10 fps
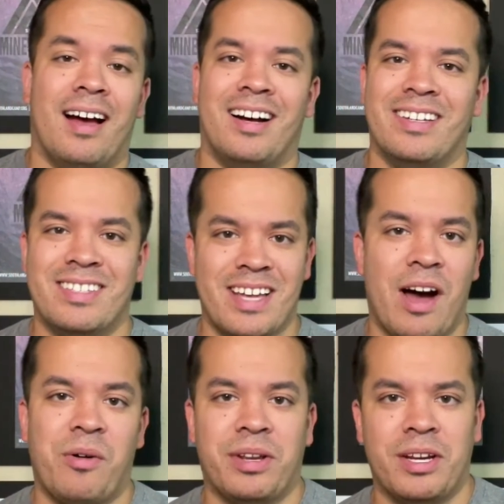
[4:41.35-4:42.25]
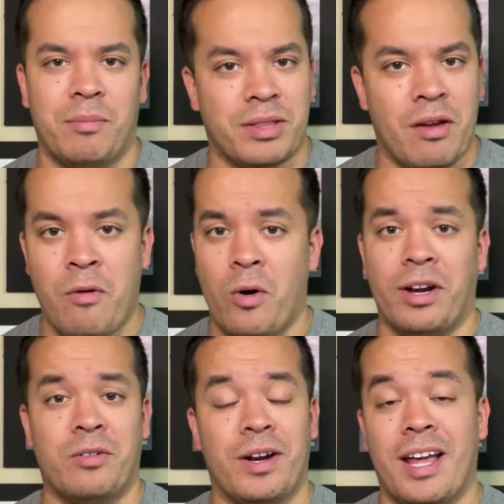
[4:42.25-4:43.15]
uh, down here. But they've
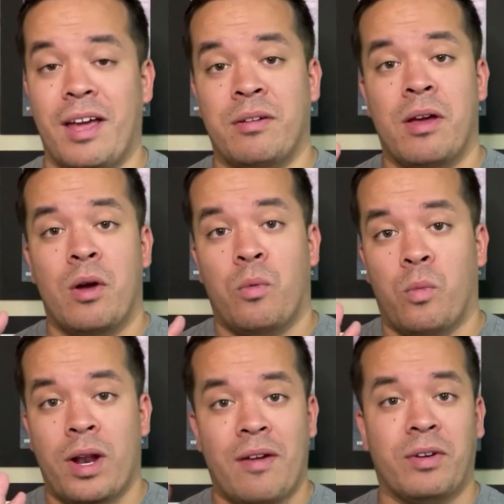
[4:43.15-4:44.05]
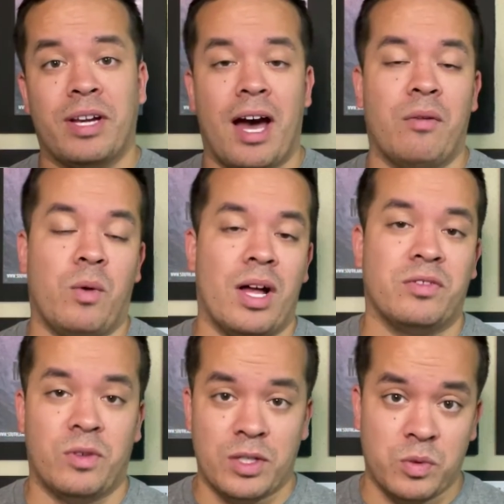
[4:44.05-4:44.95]
already agreed, hey, whatever God
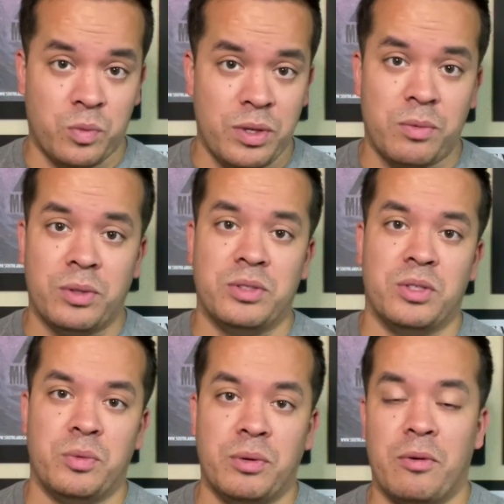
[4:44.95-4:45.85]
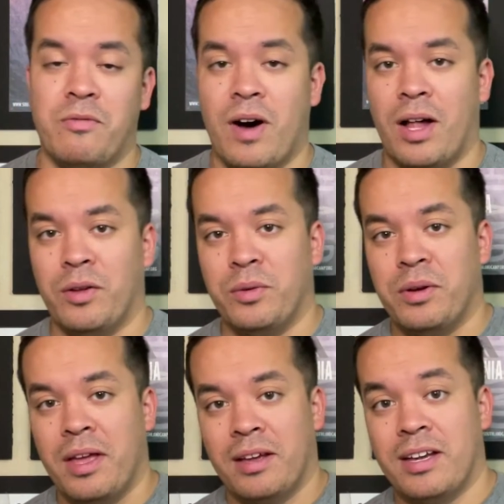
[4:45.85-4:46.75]
wants for us, we will do. We will
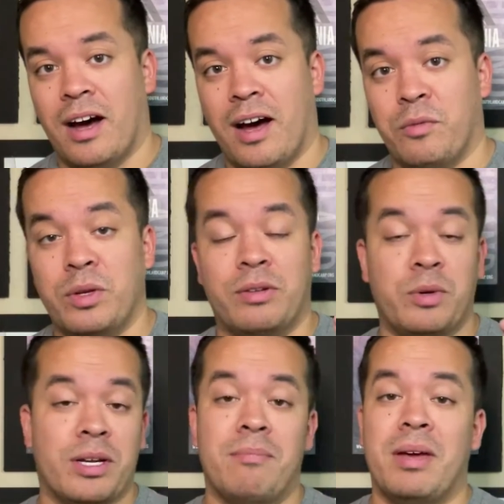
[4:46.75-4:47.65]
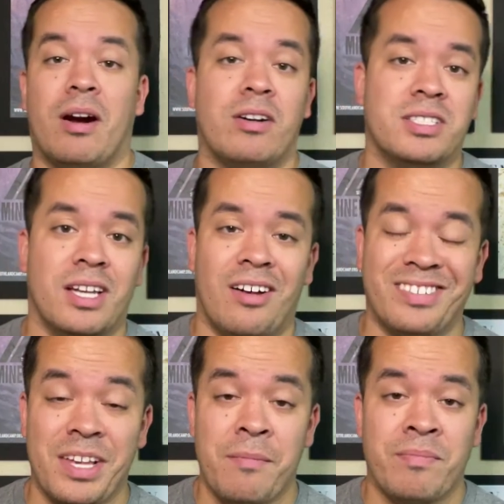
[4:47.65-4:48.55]
follow God. We, we commit
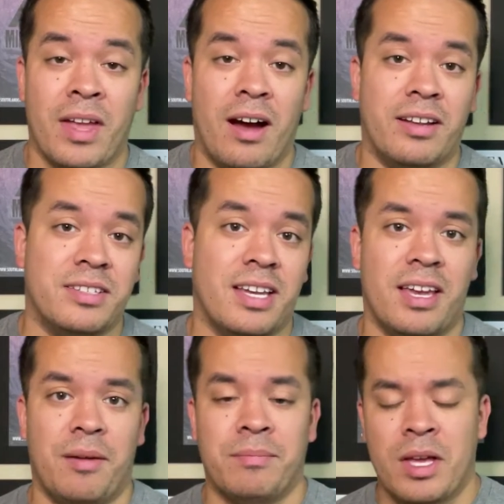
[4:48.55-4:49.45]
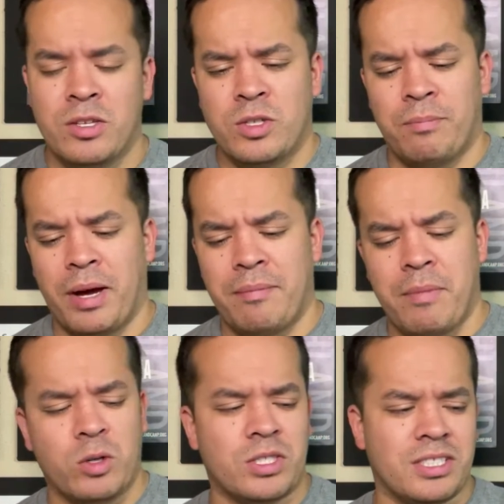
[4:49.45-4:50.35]
ourselves unto him. So, but
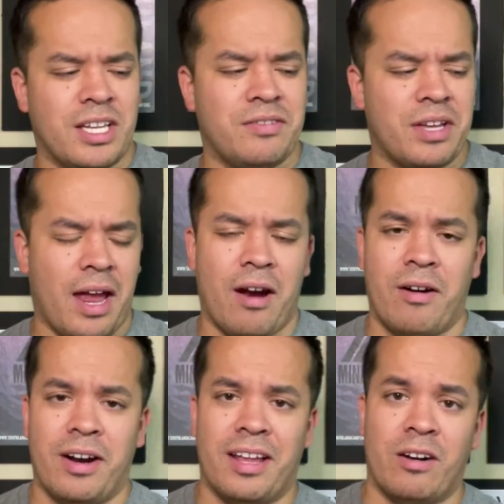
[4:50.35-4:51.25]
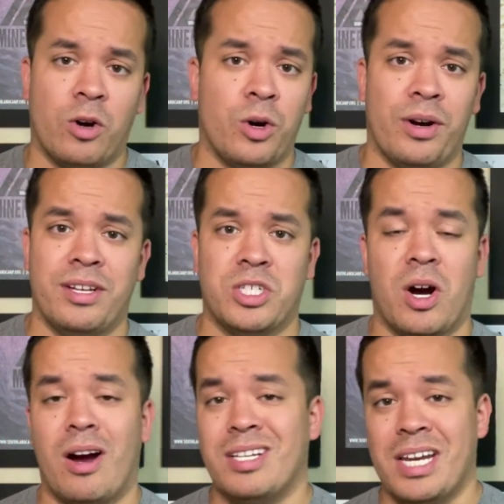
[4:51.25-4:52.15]
Moses leaves Aaron and Hur in
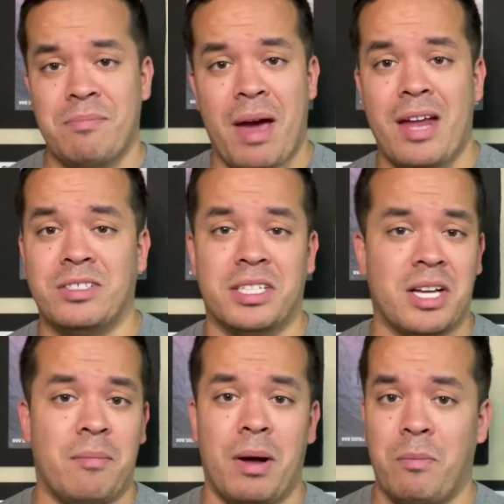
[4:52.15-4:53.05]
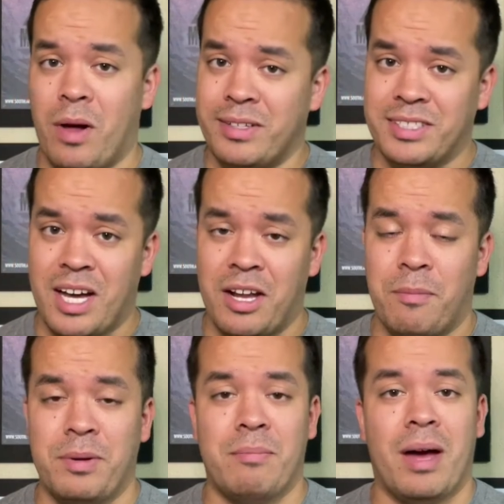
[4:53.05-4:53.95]
charge. Any matters that come up while he's gone
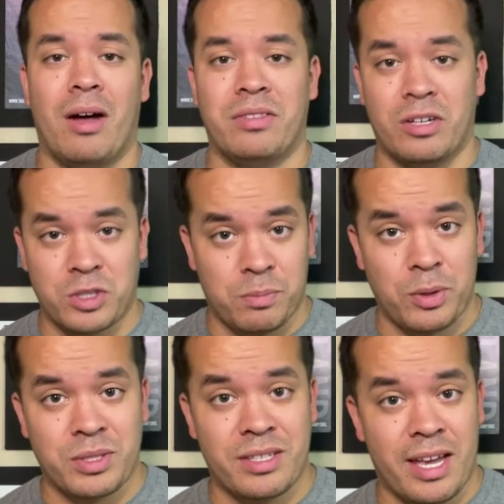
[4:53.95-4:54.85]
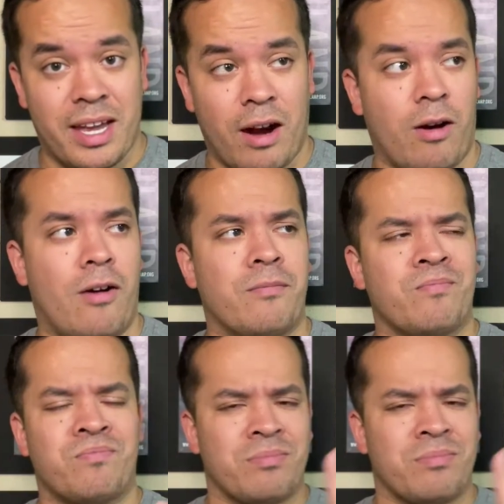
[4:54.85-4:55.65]
up in the mount, they're supposed to take care of.